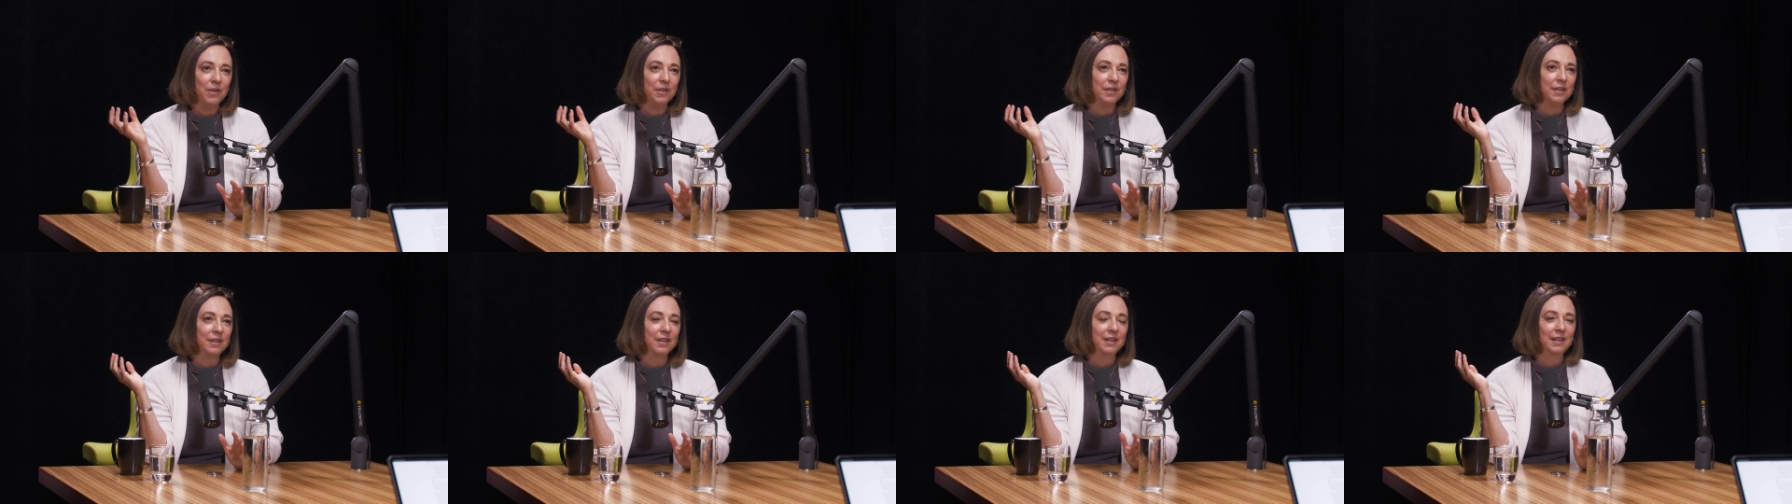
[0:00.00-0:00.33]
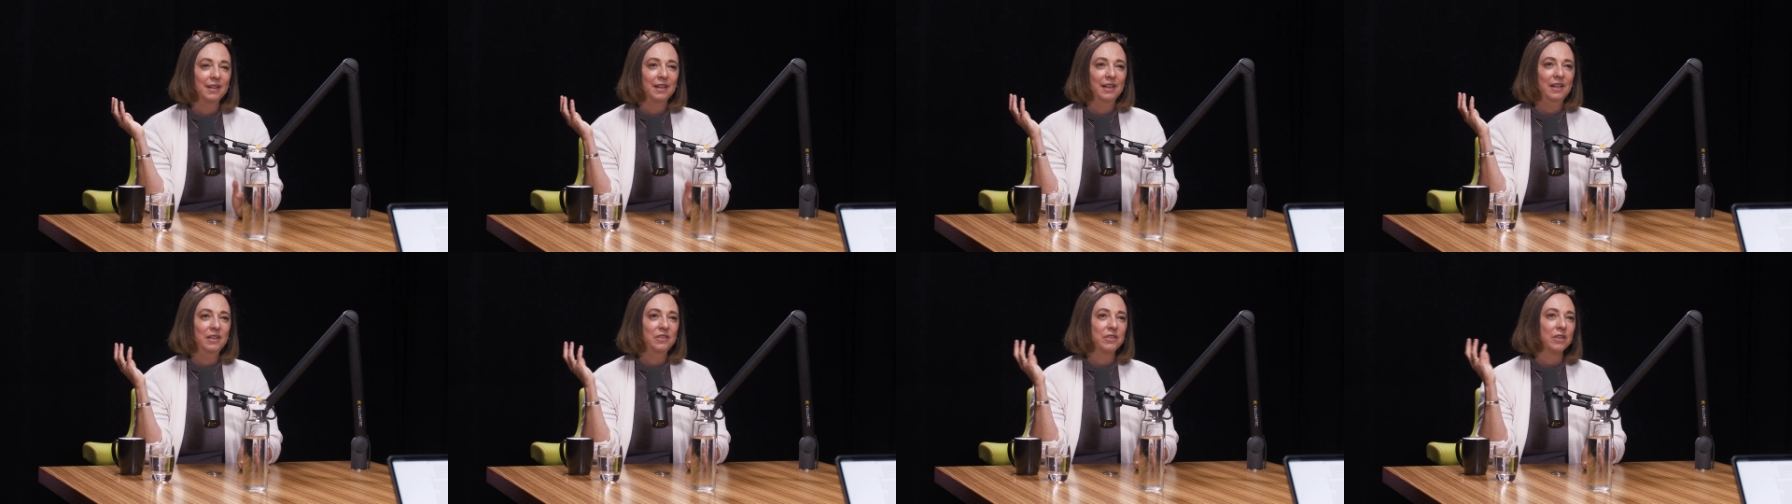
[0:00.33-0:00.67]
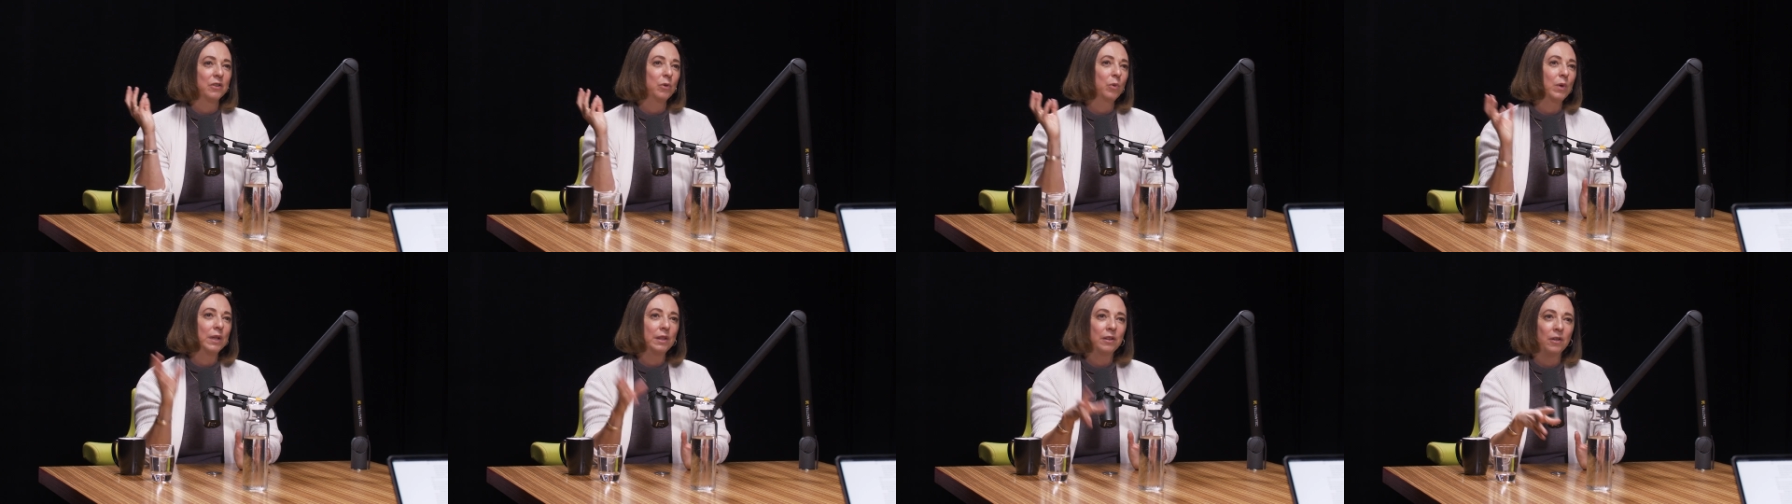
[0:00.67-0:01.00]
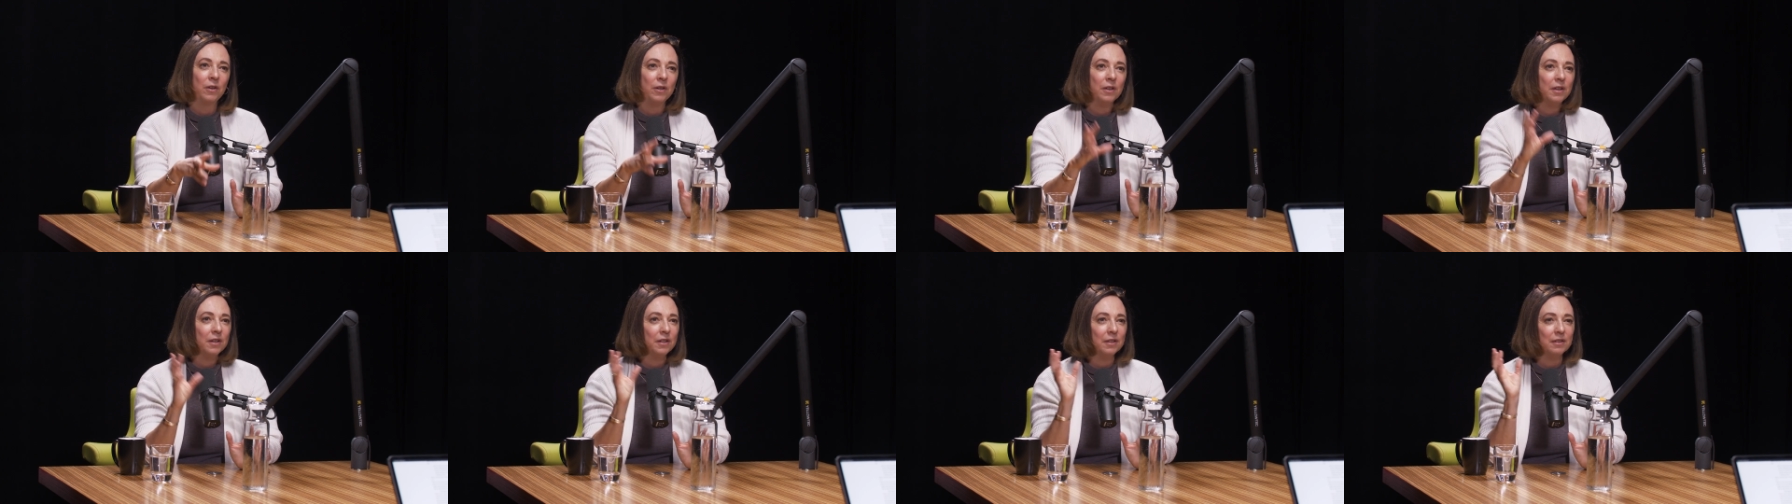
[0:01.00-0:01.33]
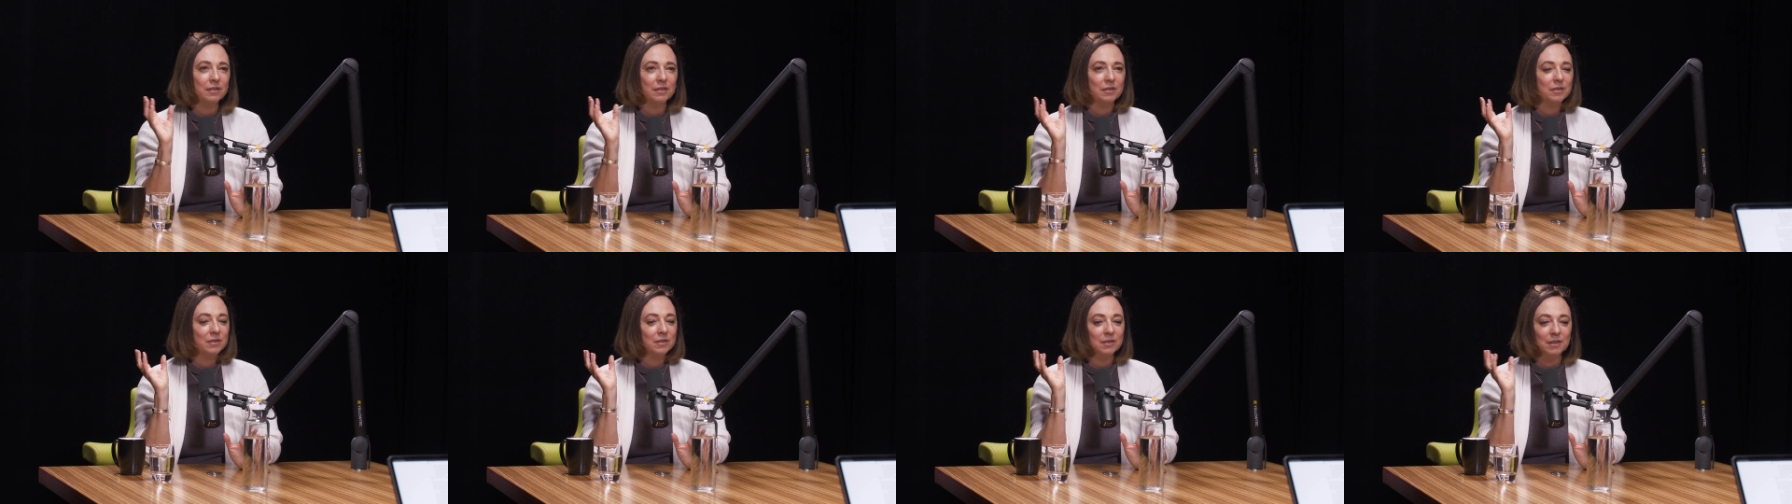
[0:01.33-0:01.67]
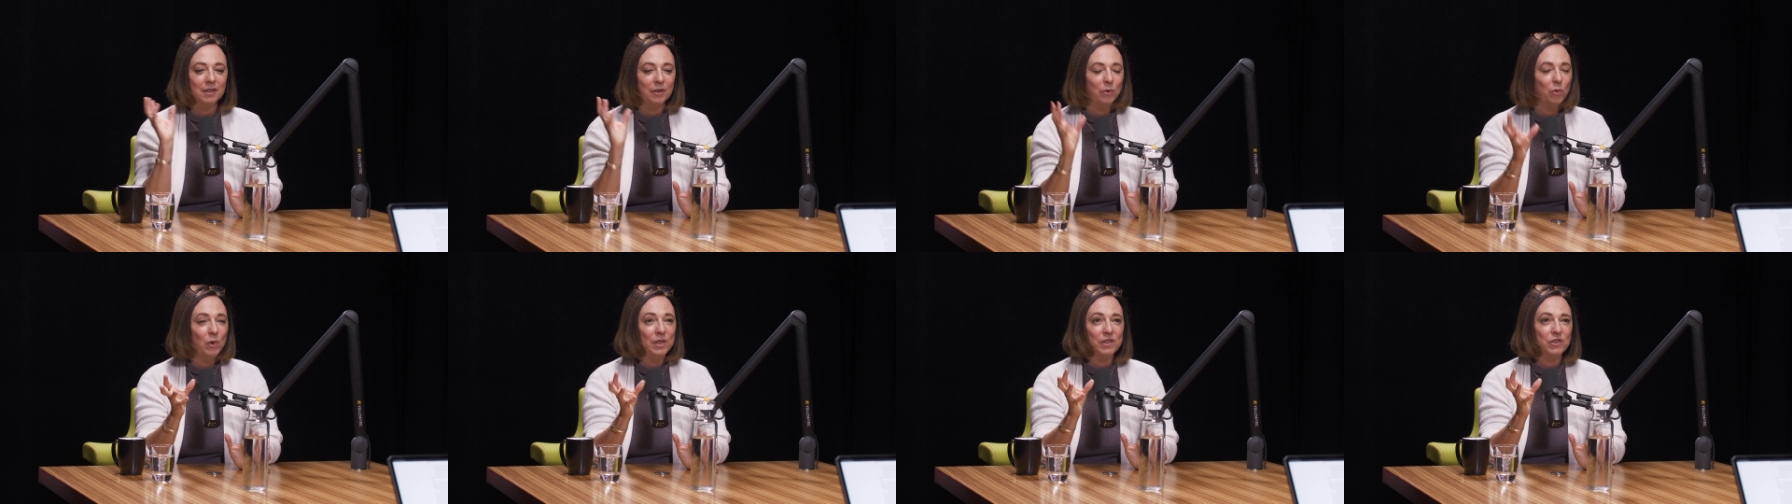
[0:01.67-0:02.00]
and he took one look at
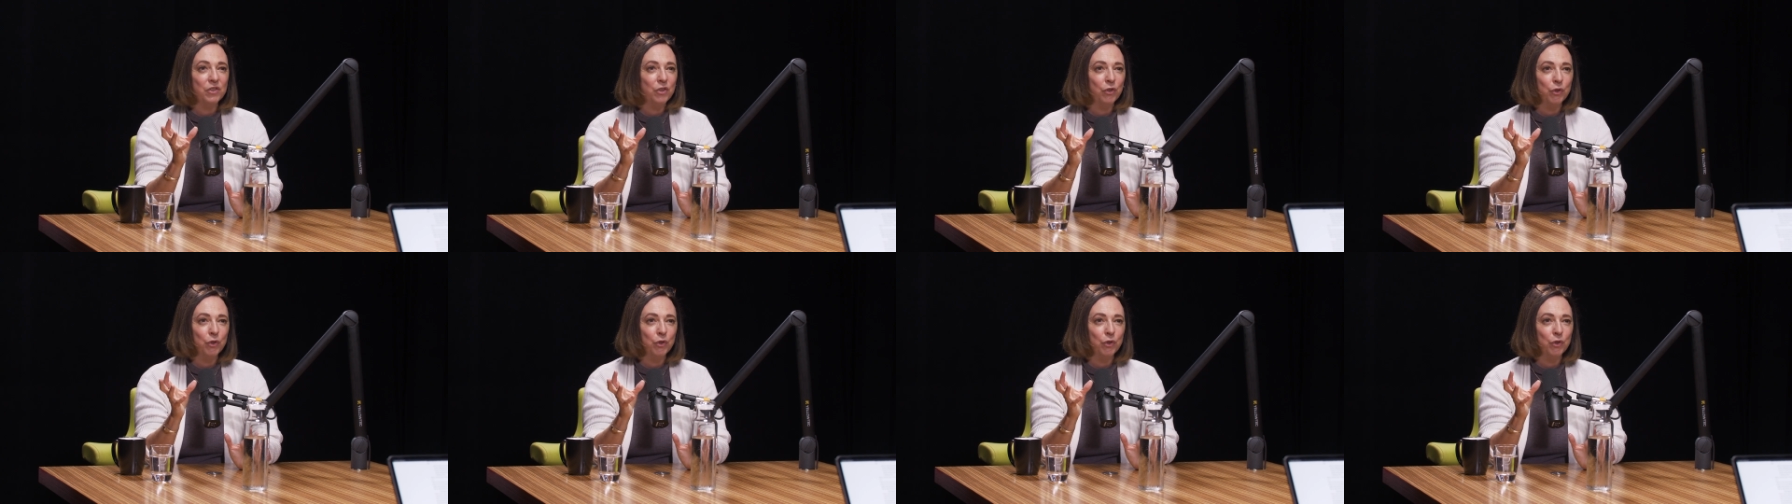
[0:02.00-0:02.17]
like what